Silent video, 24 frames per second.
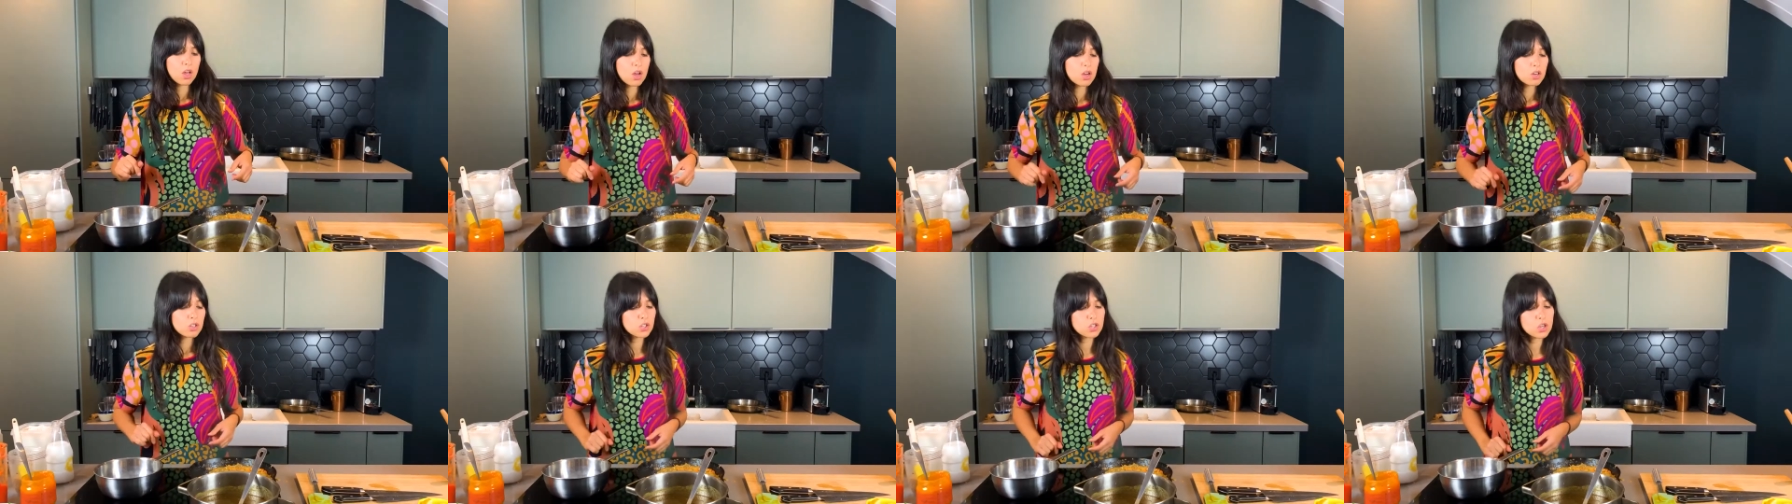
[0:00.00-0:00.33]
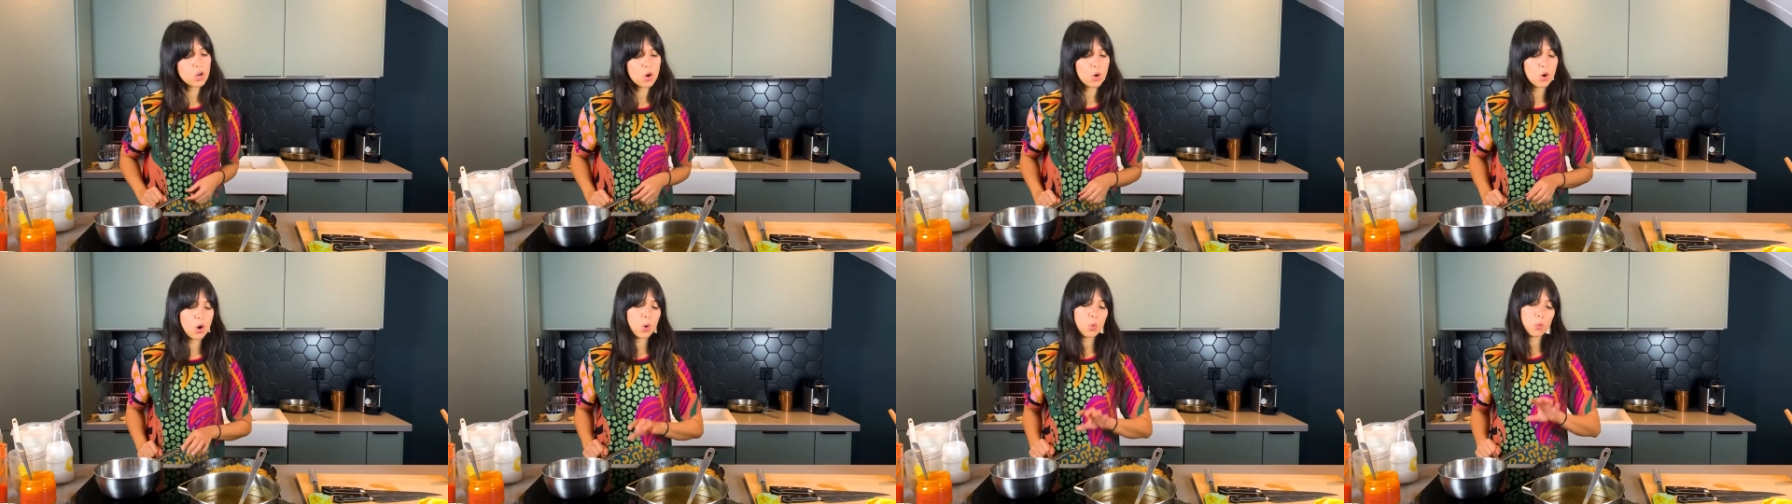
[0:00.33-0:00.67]

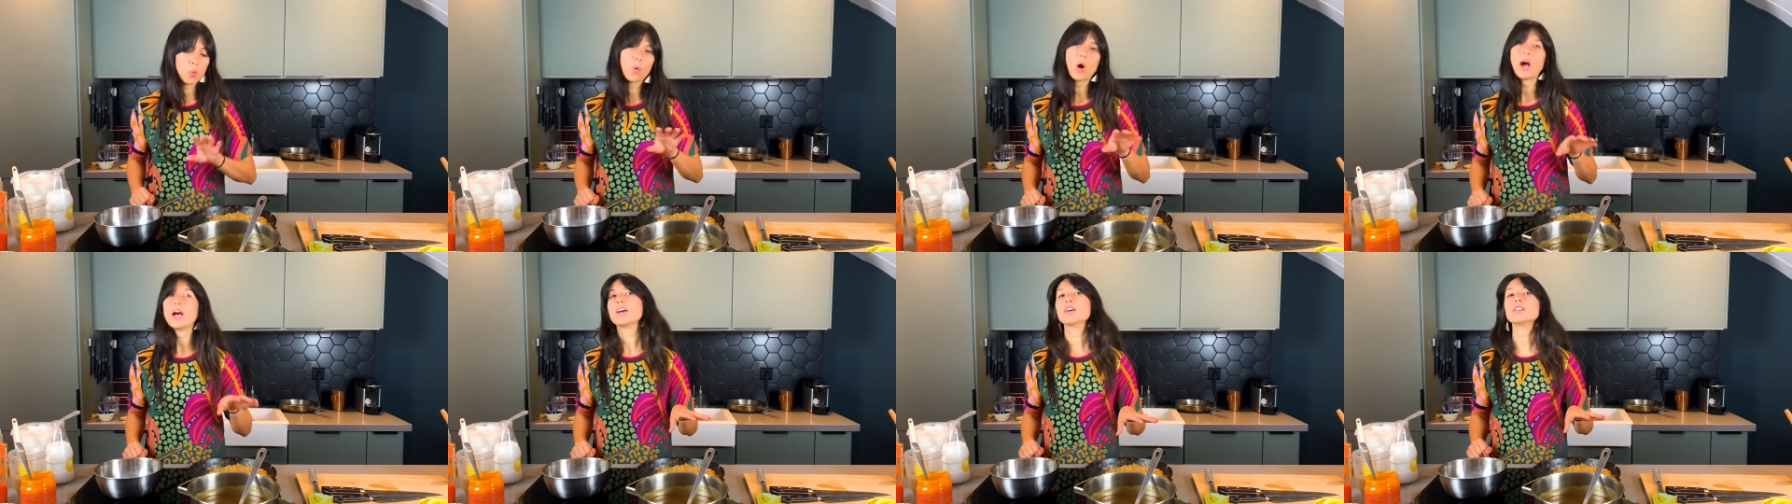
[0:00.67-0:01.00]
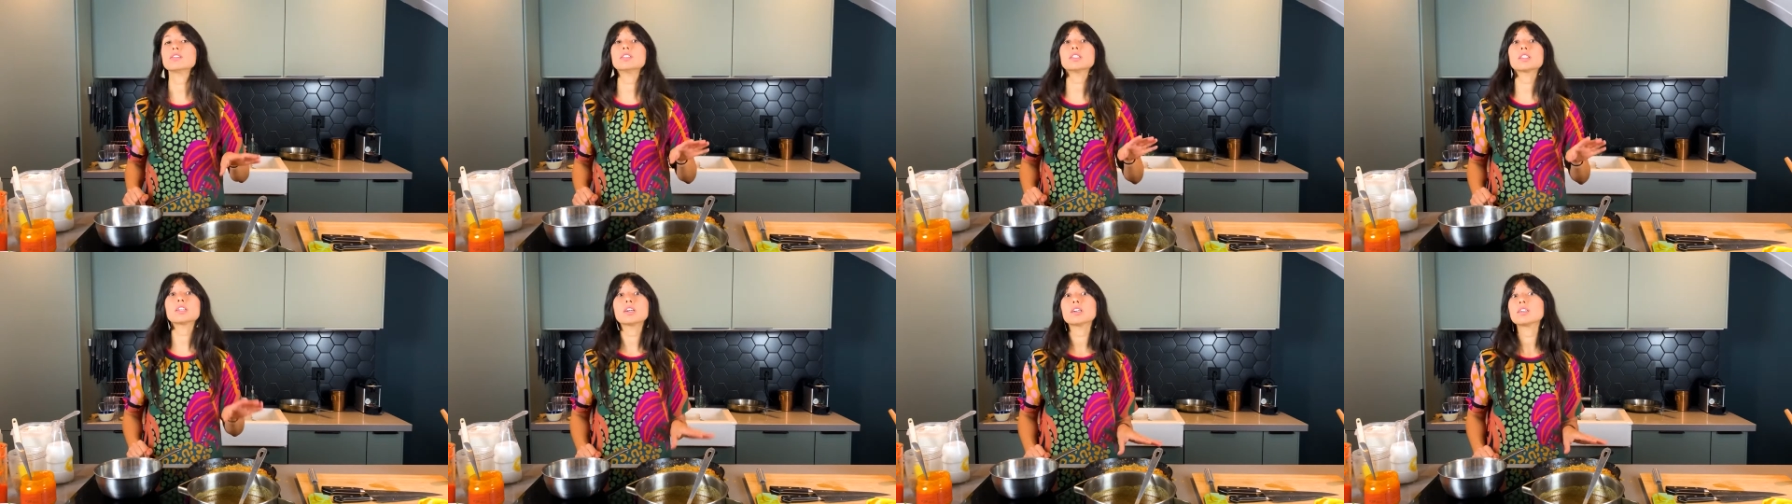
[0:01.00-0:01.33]
So while
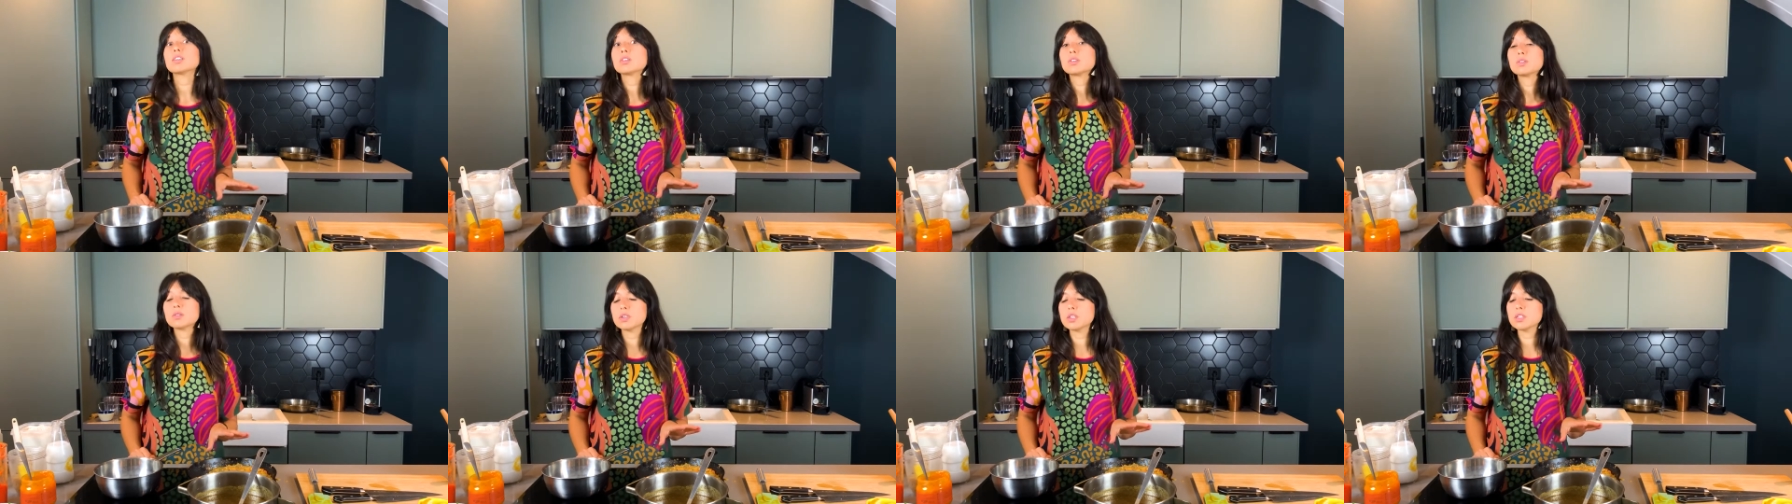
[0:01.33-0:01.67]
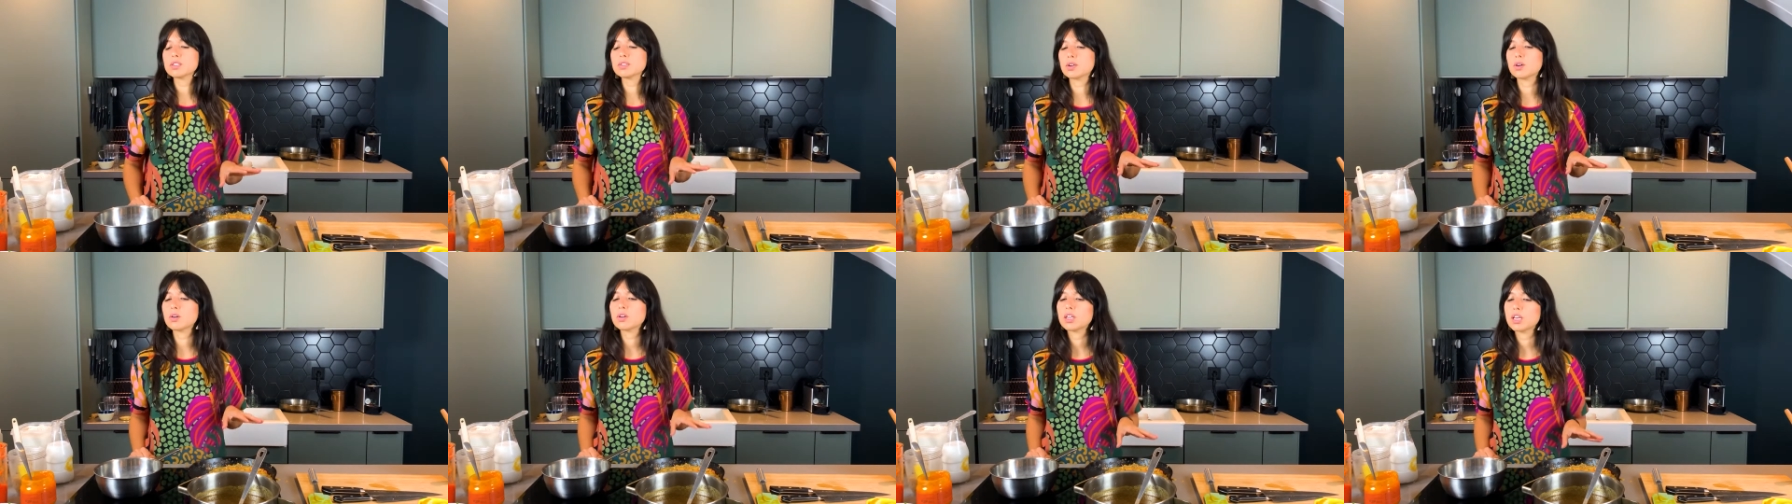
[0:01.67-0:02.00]
the caruru
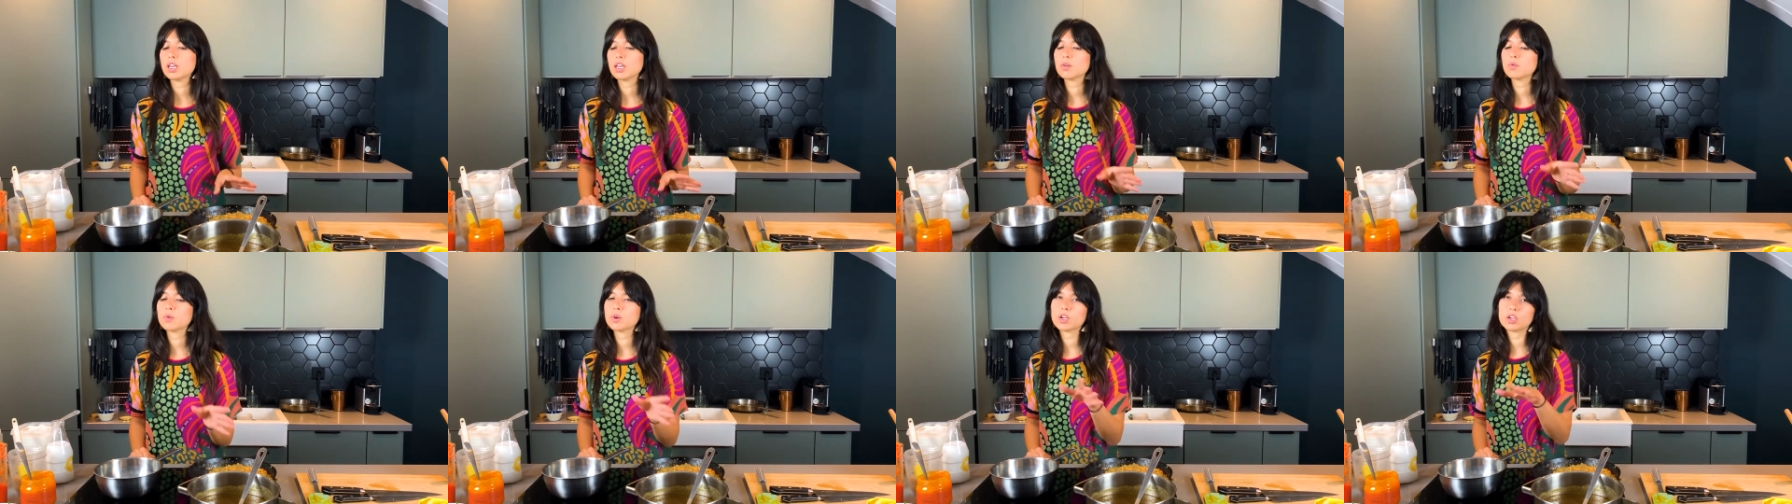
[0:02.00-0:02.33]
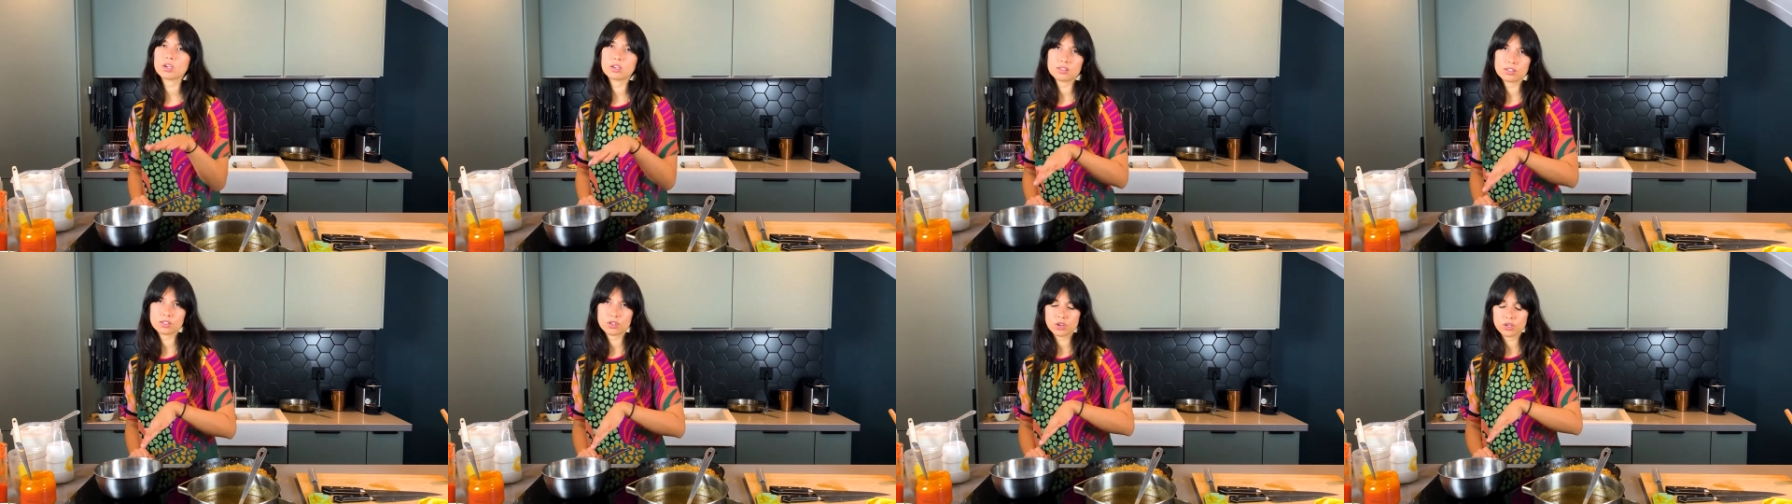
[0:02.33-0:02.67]
is cooking, we're
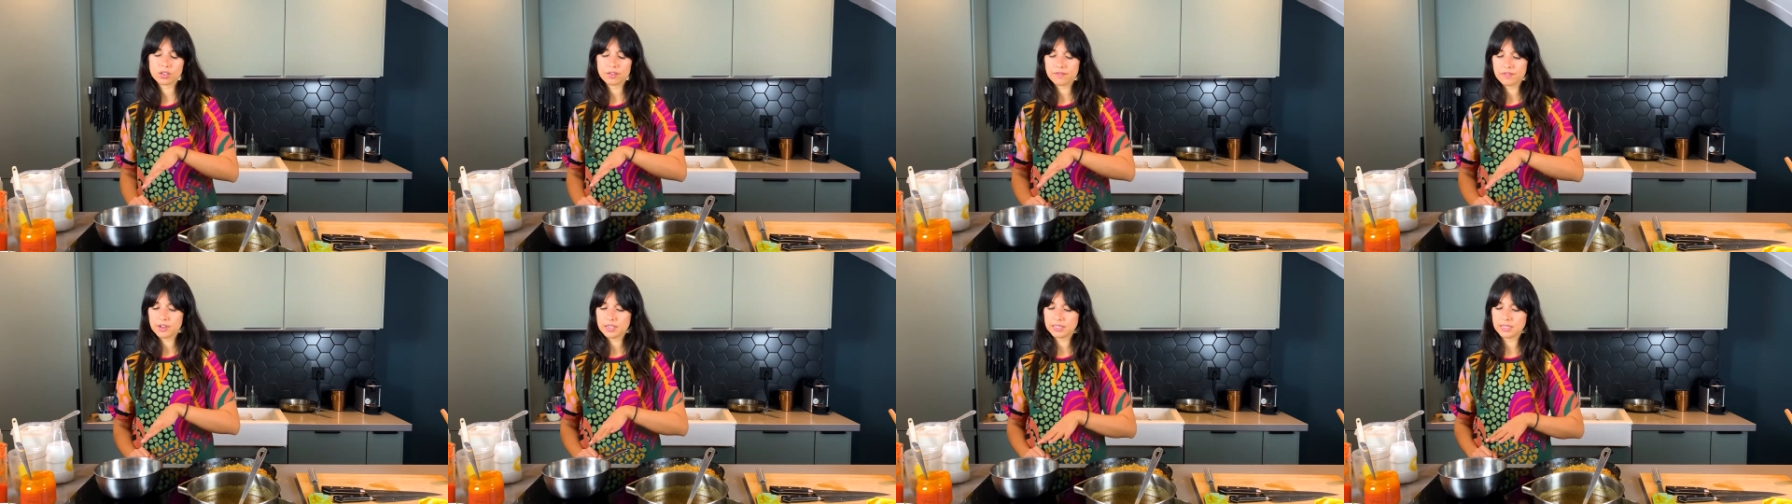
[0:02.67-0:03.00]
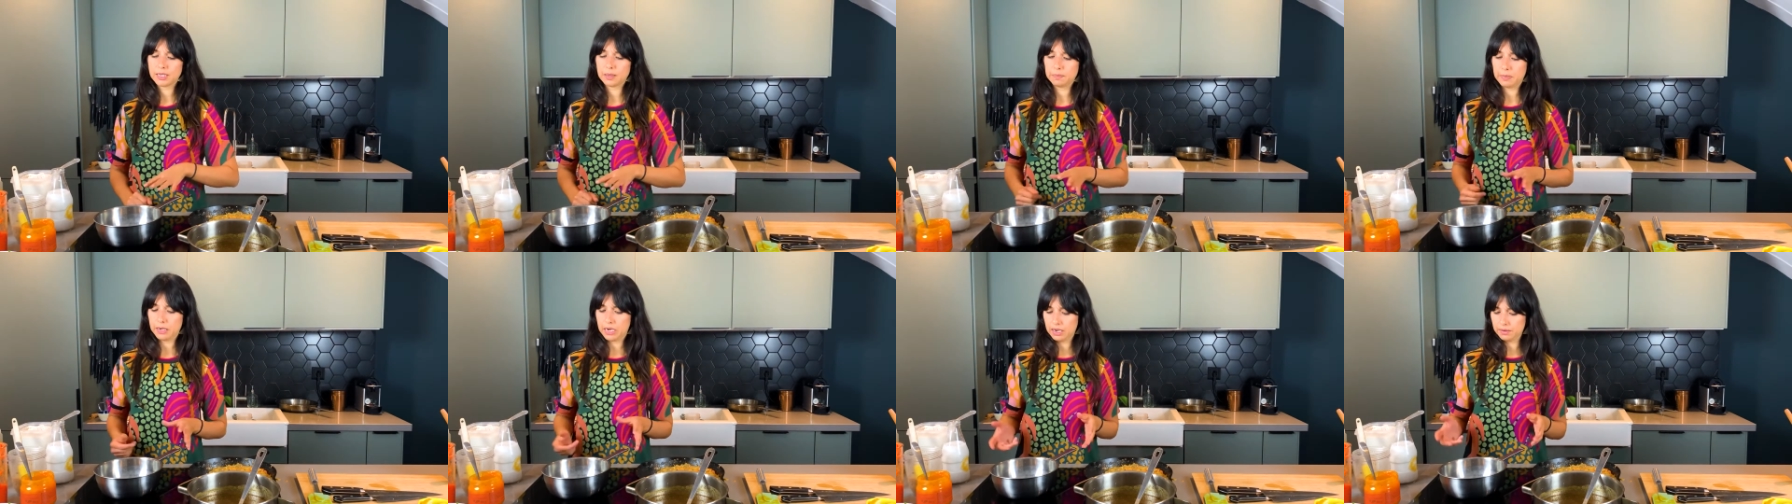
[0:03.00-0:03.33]
gonna start the
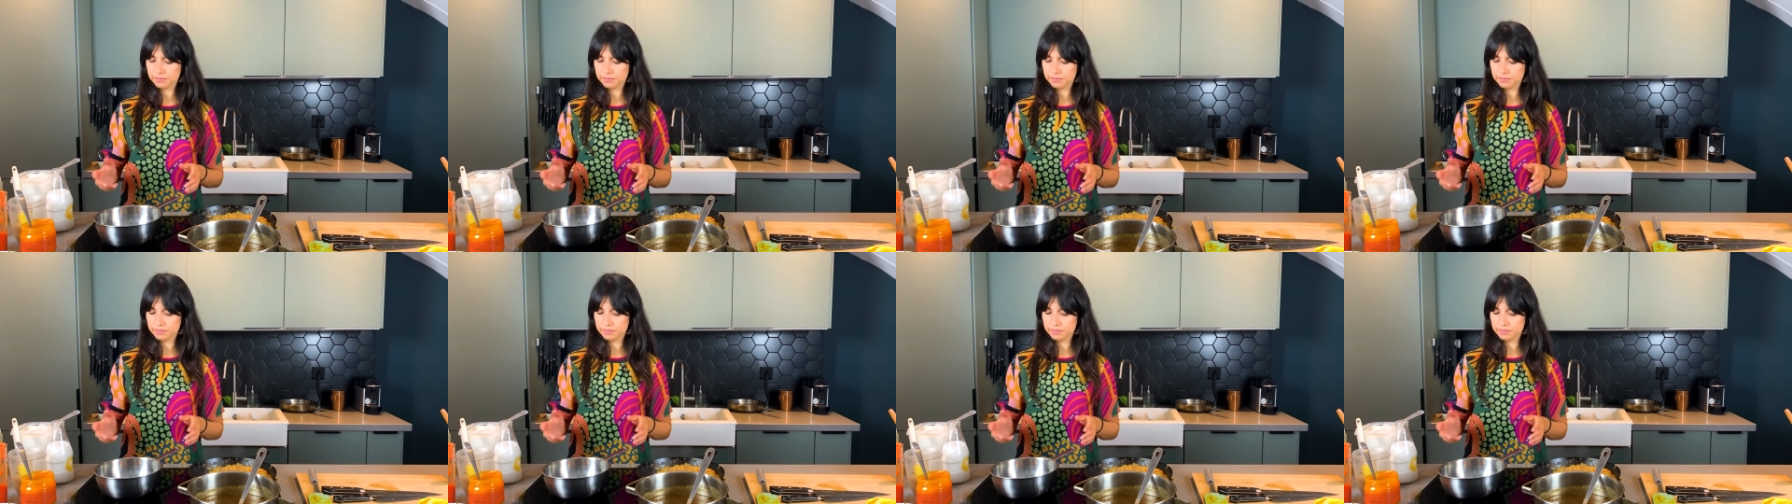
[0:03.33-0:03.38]
vatapá.